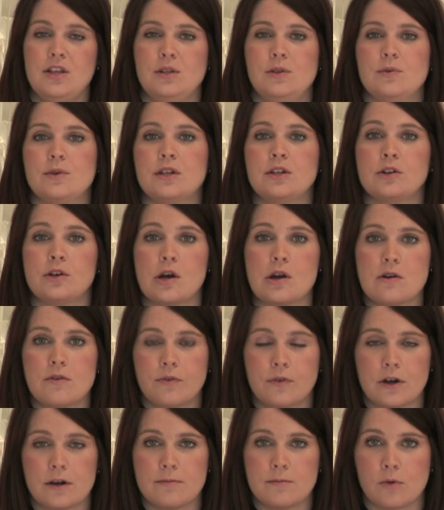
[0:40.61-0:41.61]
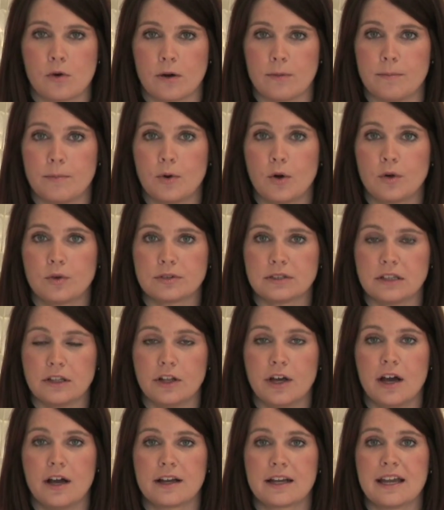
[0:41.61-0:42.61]
You can go for a more bold
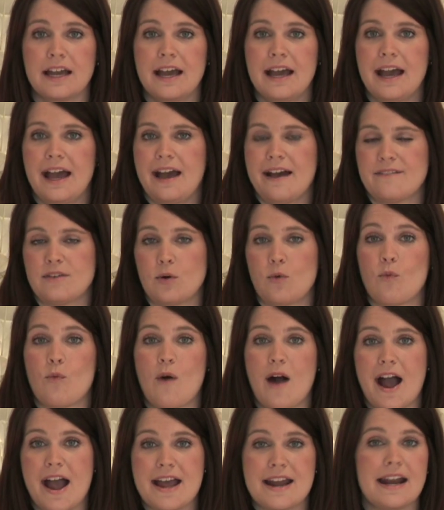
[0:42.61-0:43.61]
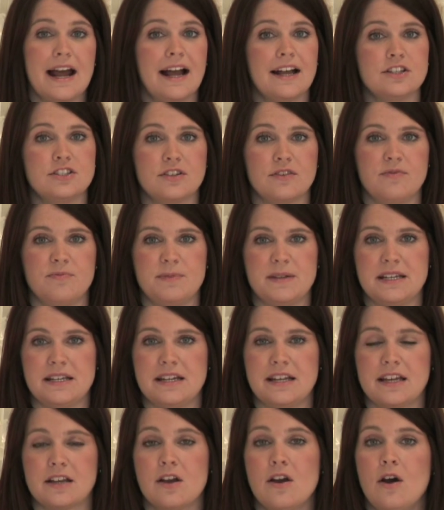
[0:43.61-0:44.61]
look, have a wide edge of
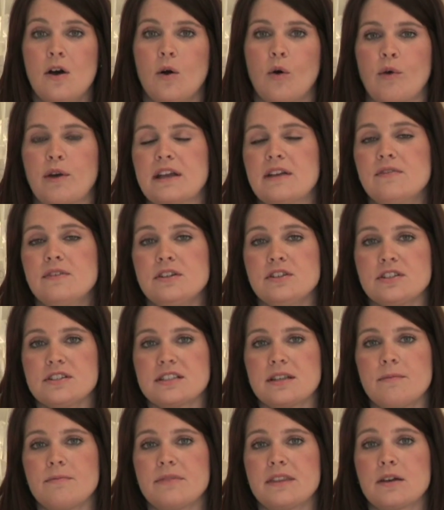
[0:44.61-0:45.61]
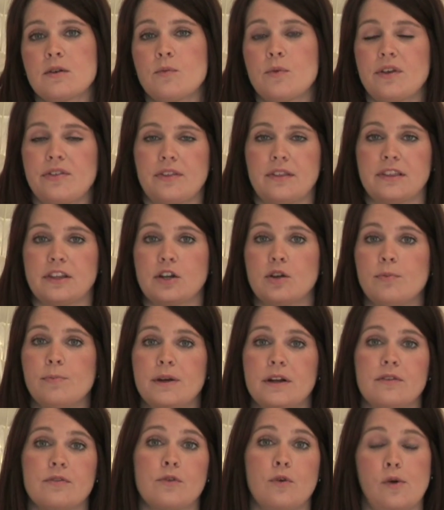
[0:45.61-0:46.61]
beading, or even just something with a little
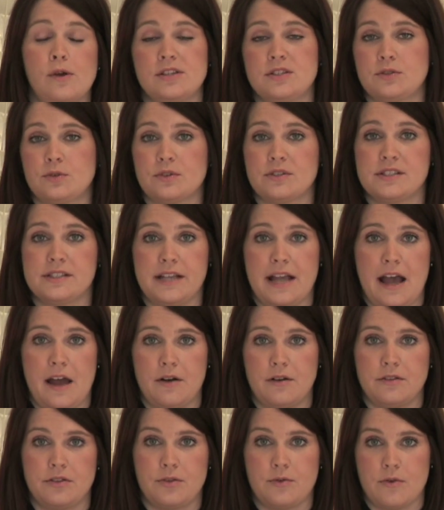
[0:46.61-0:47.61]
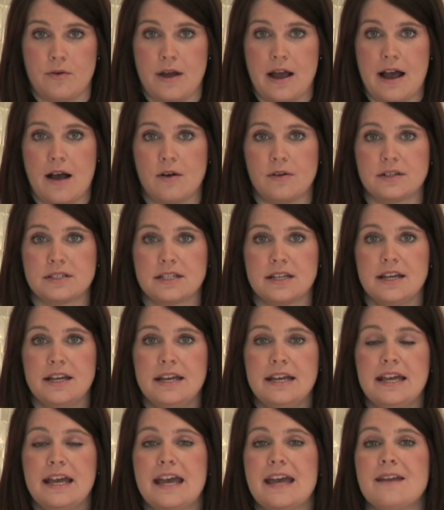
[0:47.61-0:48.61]
bit of crystal scattered throughout.
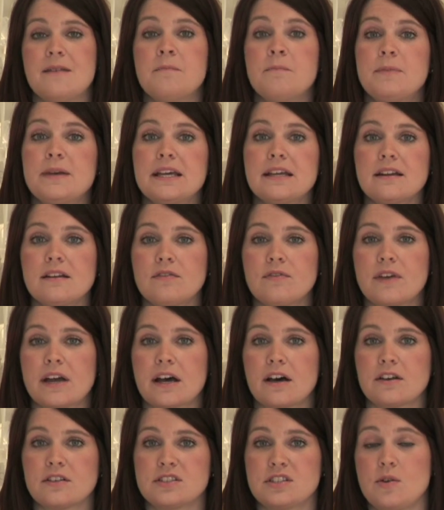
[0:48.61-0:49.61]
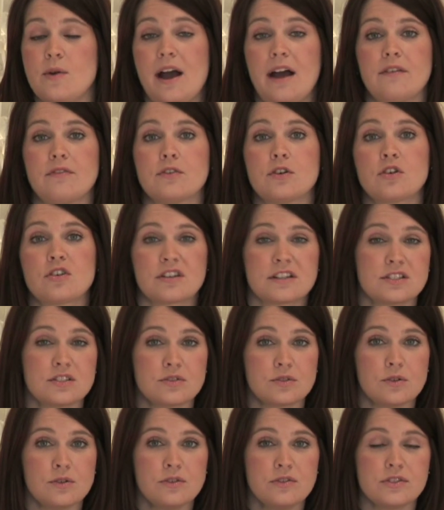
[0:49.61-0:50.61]
In beaded veils, you have
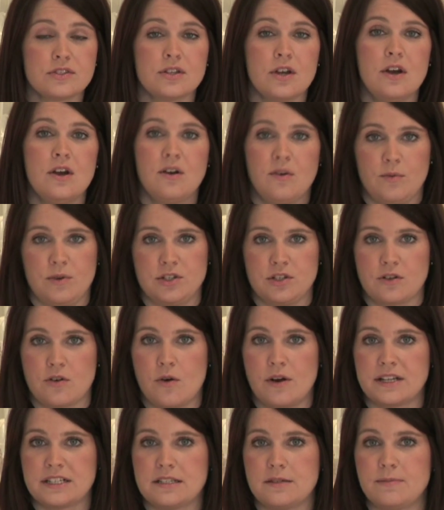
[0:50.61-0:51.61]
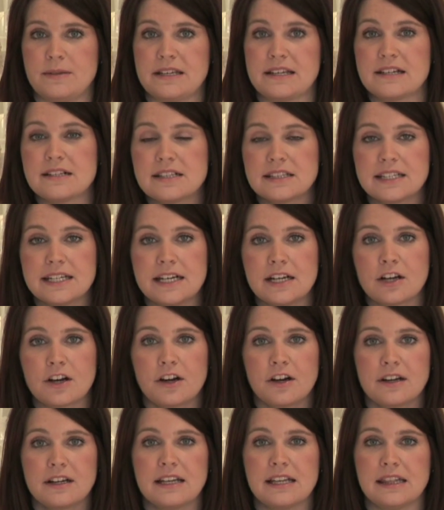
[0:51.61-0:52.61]
crystals, which are going to be
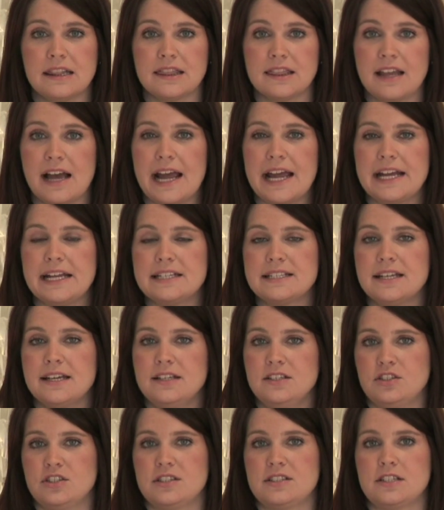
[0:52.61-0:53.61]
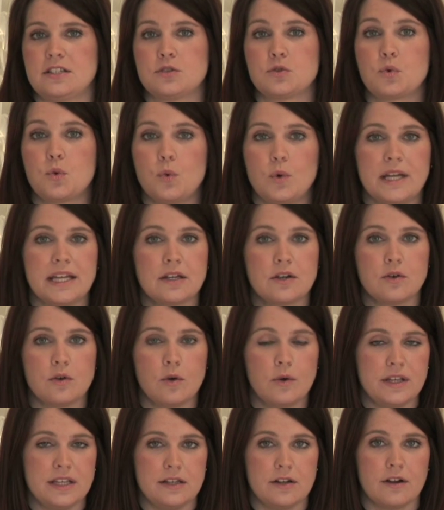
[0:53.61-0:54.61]
clear, light, just a
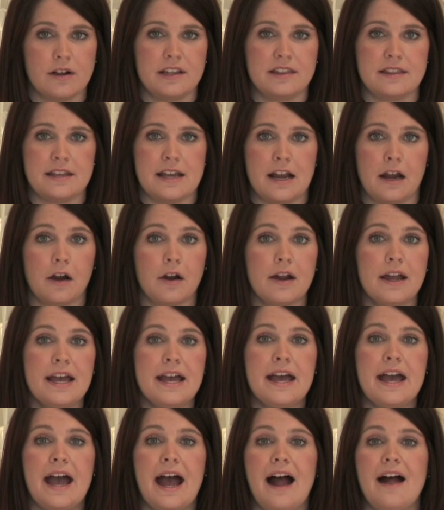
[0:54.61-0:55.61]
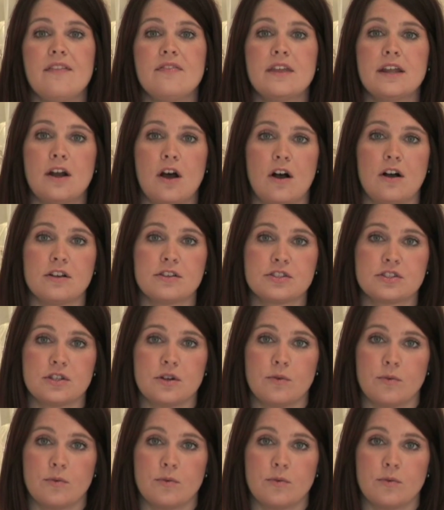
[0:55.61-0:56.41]
twinkle here and there, and then also